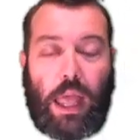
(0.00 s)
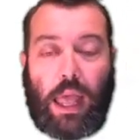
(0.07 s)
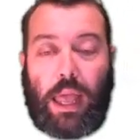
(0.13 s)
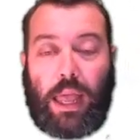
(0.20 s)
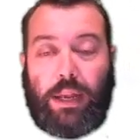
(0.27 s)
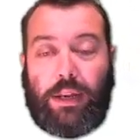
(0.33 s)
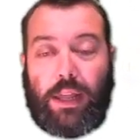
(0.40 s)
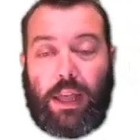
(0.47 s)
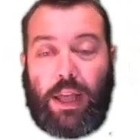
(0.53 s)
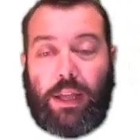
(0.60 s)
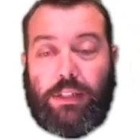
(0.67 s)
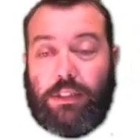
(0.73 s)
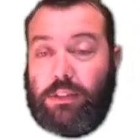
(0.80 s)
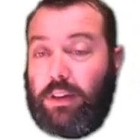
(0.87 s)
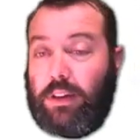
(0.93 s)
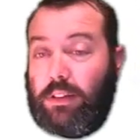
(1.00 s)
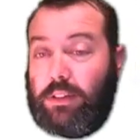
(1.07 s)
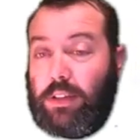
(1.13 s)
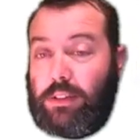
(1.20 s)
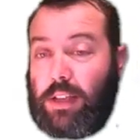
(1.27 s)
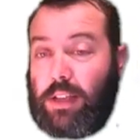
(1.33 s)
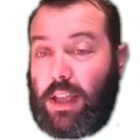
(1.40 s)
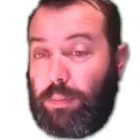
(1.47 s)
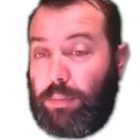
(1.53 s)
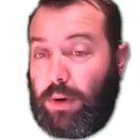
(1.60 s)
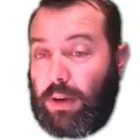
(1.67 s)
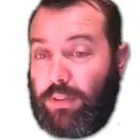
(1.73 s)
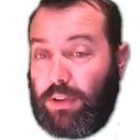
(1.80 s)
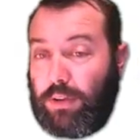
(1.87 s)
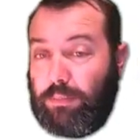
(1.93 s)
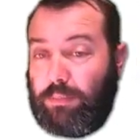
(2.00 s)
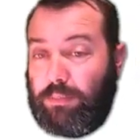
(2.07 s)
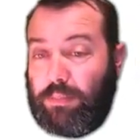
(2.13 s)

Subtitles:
And just a little teaser, a preview.